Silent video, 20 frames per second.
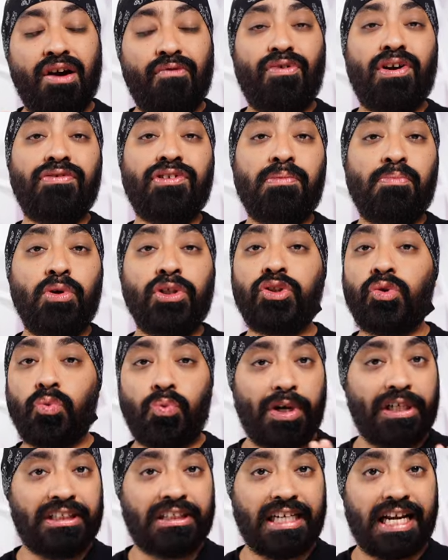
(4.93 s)
One of the most
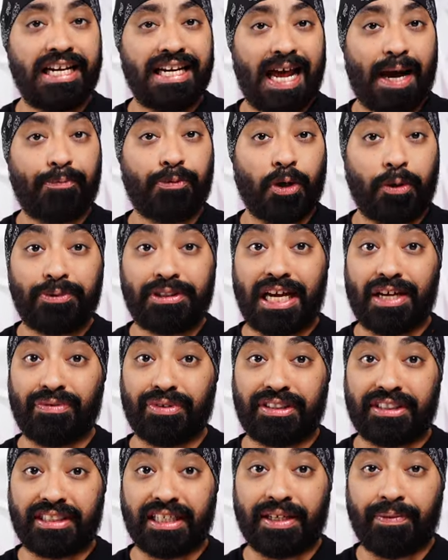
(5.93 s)
versatile laptops I
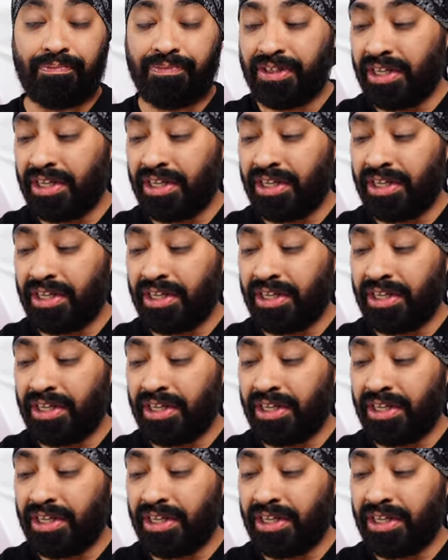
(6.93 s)
would say.